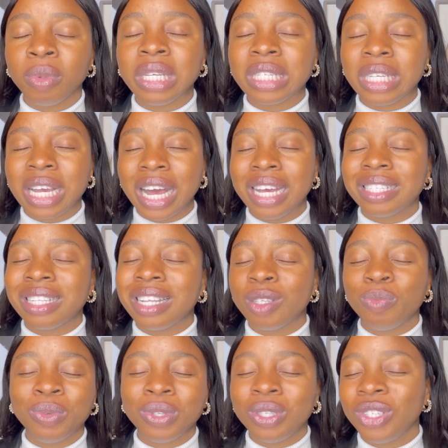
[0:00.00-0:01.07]
Please guys, let's
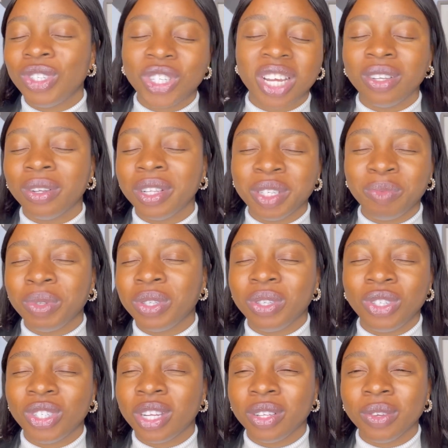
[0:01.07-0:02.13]
boost this channel. Let's boost
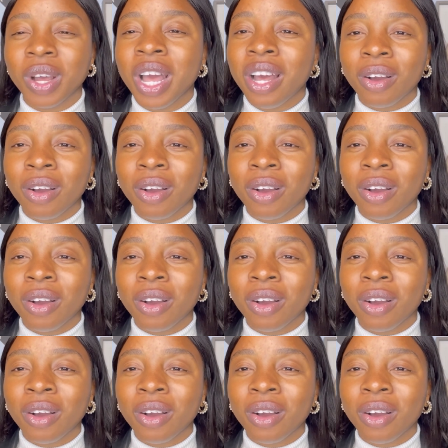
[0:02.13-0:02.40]
this channel.